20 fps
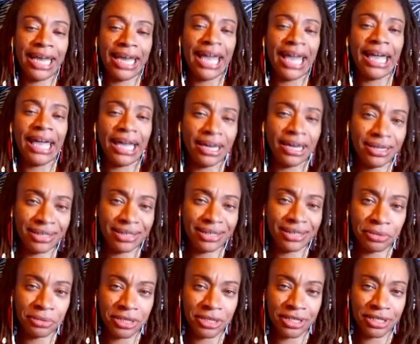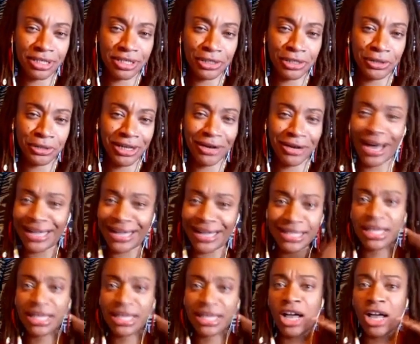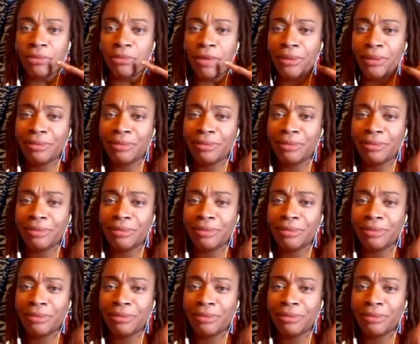hey, I need to come to the studio. I just called him up.